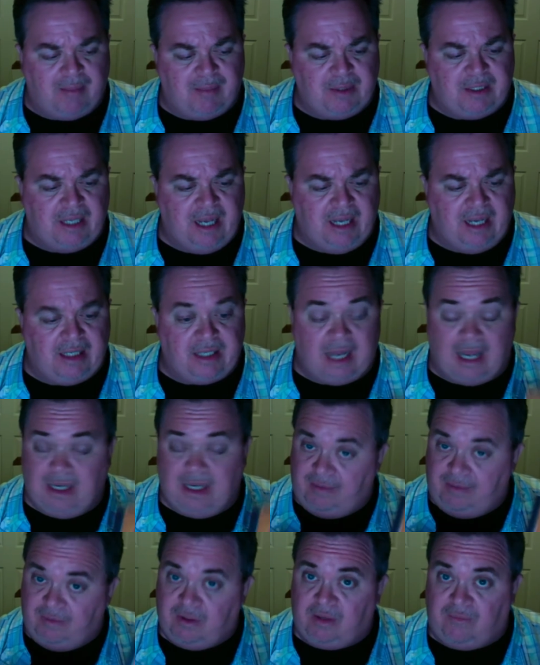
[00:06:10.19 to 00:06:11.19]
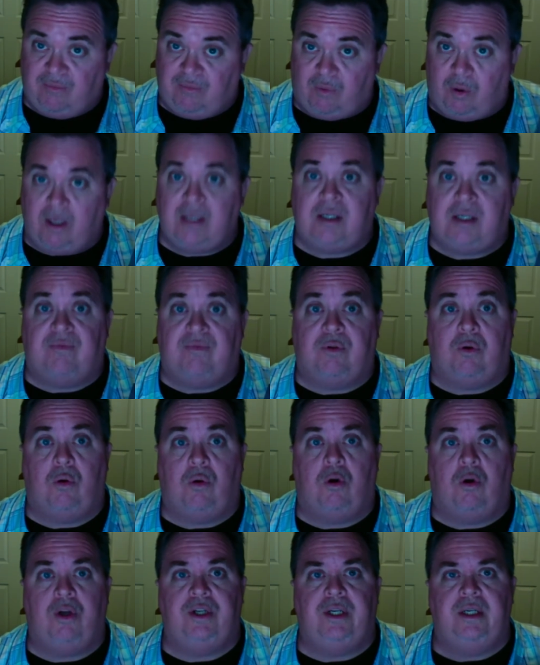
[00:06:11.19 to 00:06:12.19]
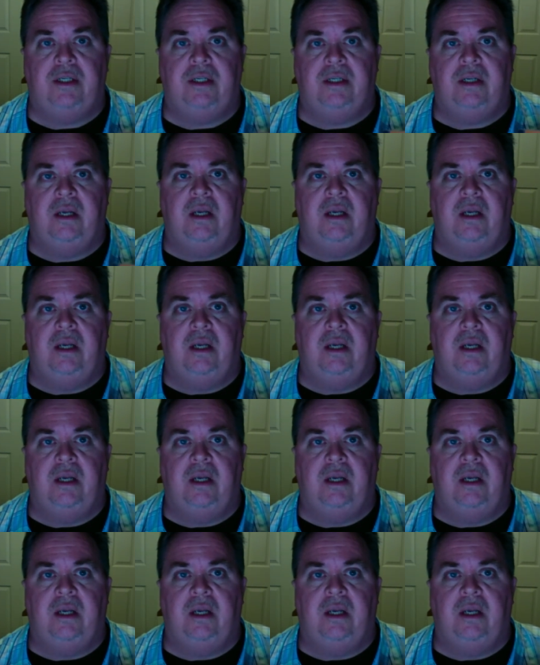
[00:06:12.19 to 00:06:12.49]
sense and even the voice of the Corgis,